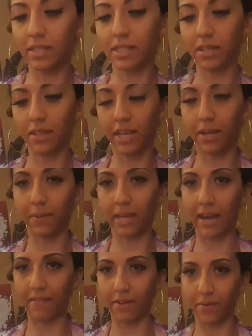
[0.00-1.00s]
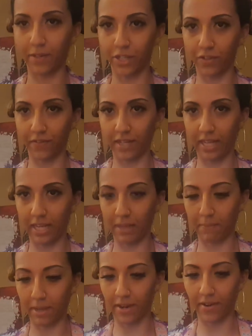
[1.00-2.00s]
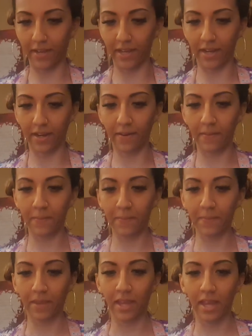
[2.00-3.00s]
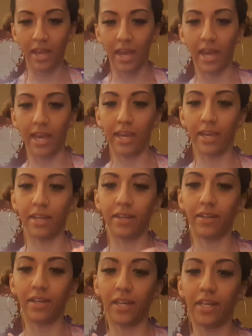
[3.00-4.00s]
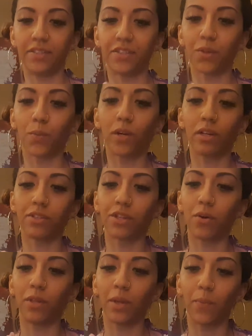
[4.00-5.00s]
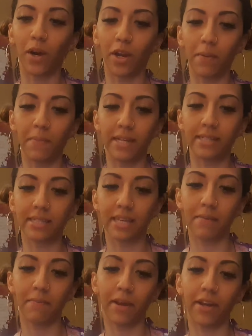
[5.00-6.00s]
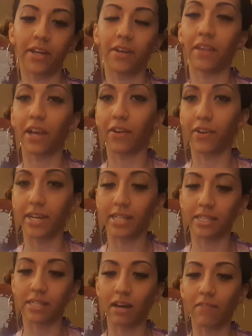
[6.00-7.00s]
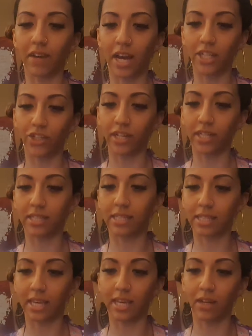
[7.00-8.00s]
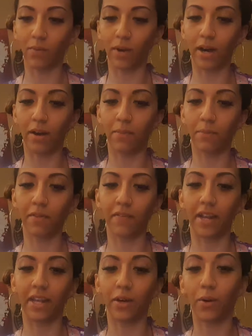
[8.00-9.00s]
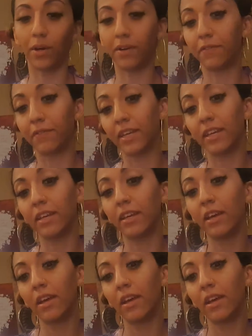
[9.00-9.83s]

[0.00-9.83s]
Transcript: So here we have the Rejuvenating Barrier and it's the world's only water-based skin barrier that creates soft hydrated skin while providing oil-free